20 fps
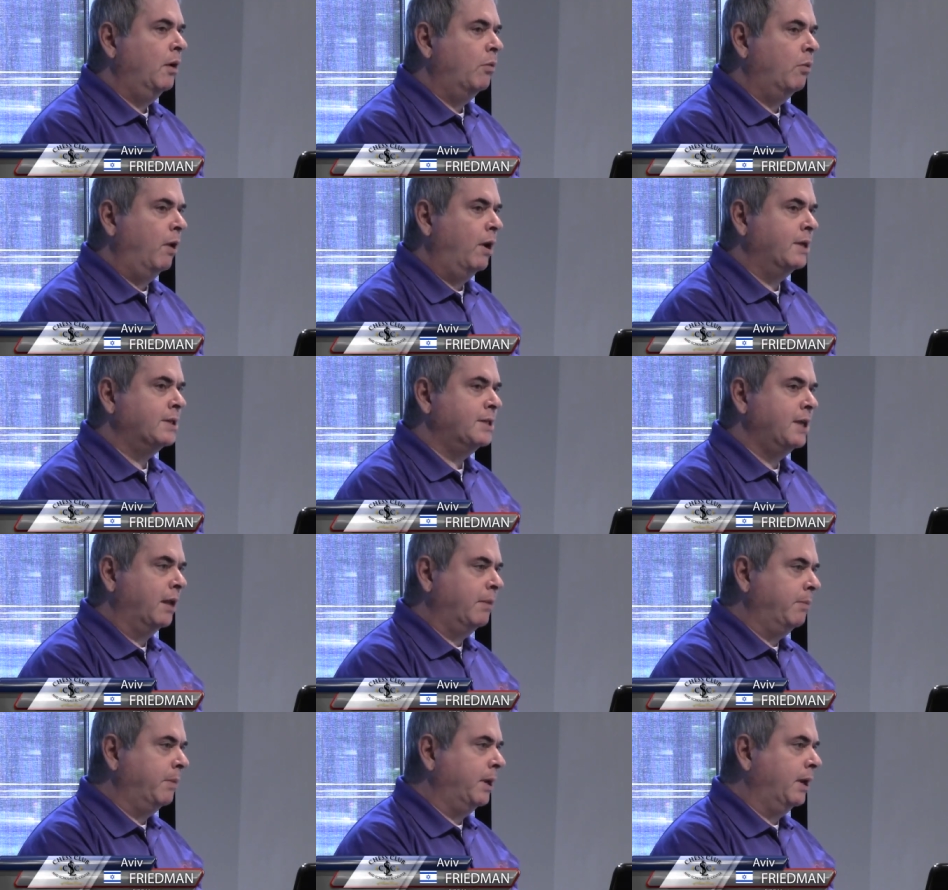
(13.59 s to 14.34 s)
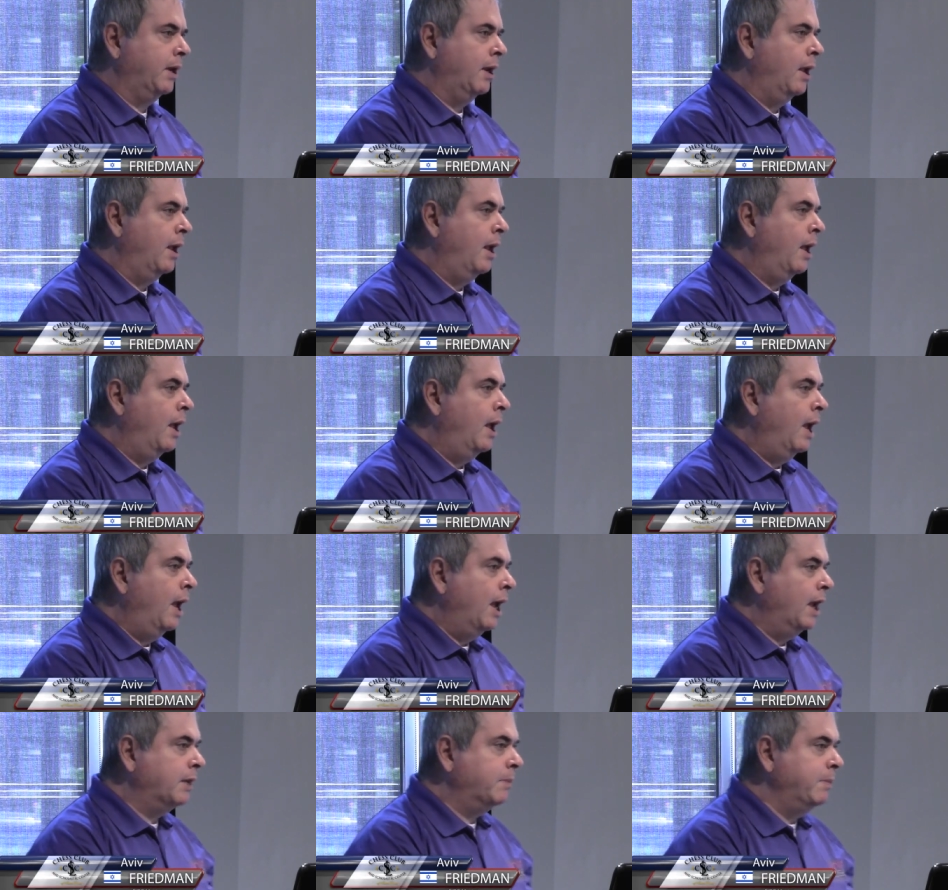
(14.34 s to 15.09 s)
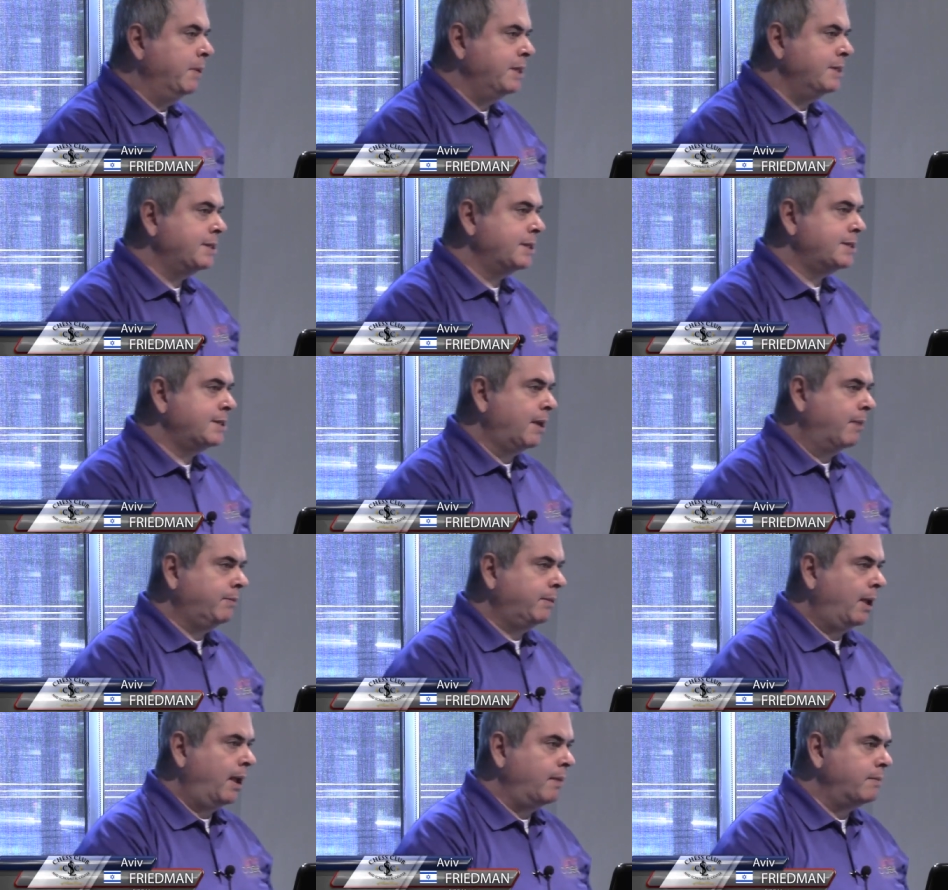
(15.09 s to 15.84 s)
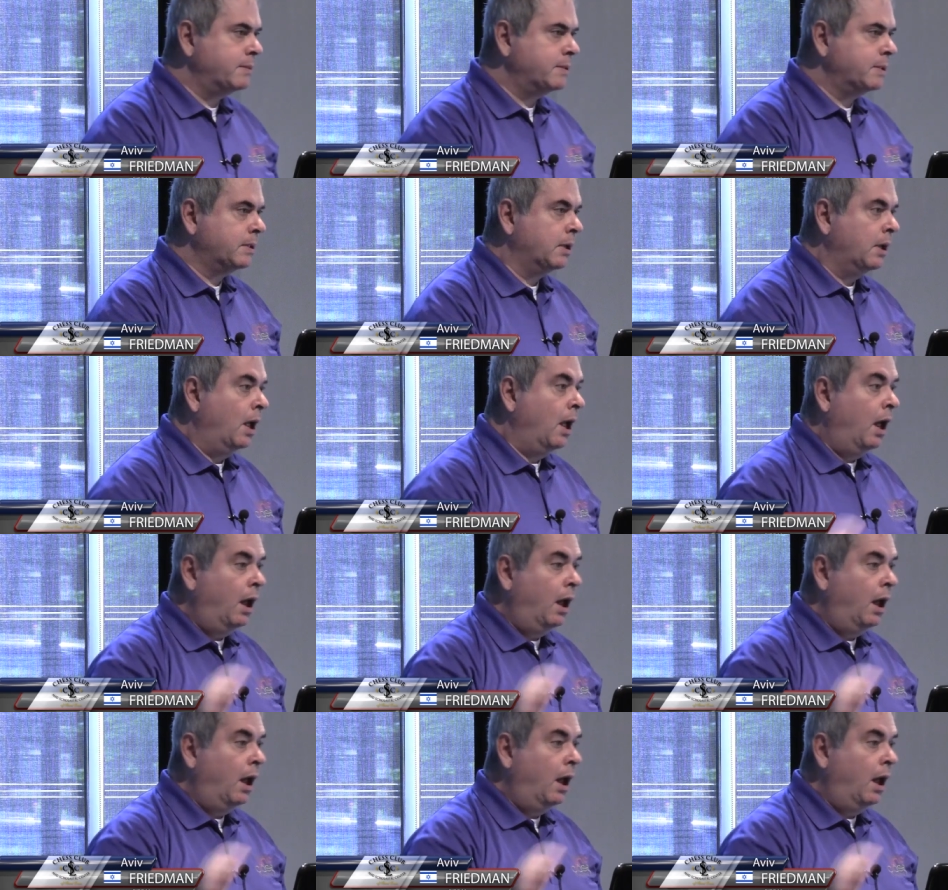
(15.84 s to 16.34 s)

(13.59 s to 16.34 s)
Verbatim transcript: What does that mean? It means that sometimes